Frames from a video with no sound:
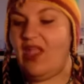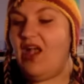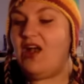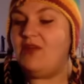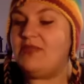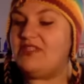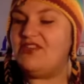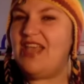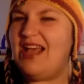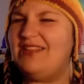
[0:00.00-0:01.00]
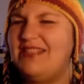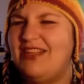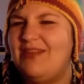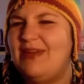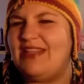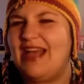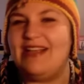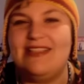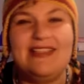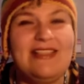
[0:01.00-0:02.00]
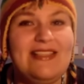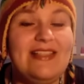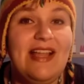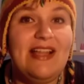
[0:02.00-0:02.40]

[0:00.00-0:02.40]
Um, so yeah, let's talk about that because this is